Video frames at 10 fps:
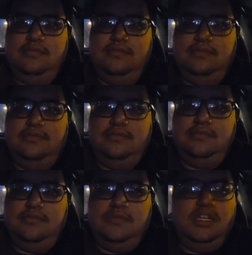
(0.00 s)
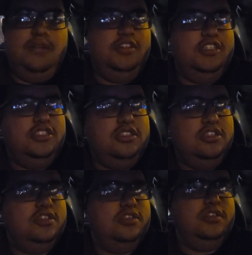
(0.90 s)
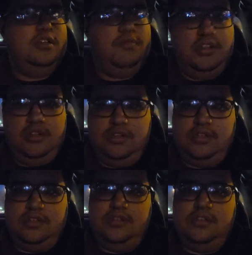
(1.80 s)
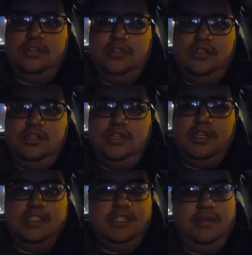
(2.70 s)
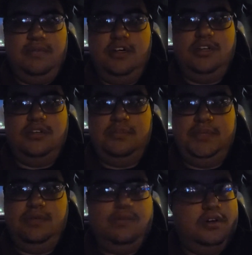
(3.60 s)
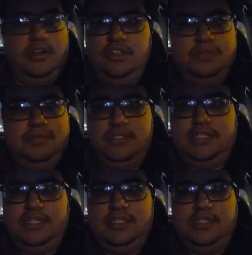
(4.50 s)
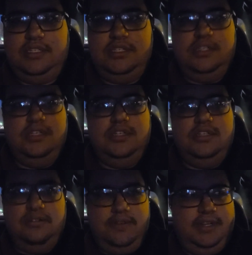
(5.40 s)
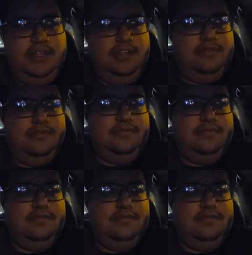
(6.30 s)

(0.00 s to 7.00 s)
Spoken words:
And we just look and we look. Because he wanted it to be 100% to find it.